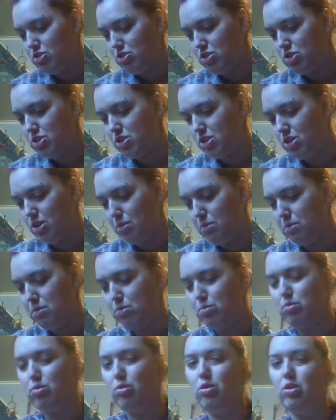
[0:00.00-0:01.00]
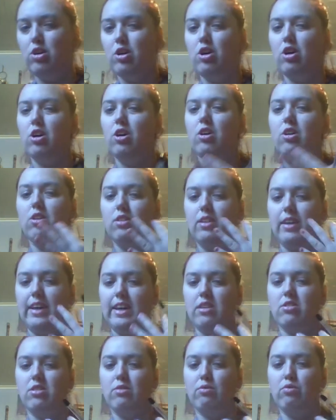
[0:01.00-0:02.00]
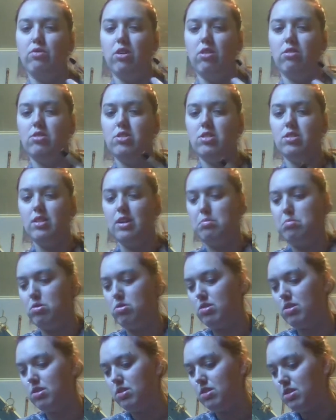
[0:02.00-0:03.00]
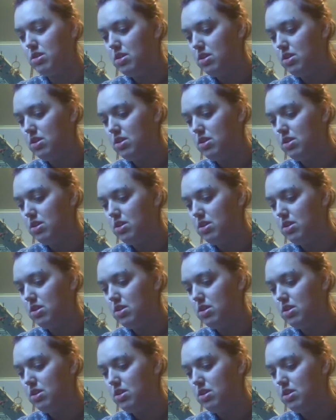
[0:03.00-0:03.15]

so before her legs would fall asleep on her.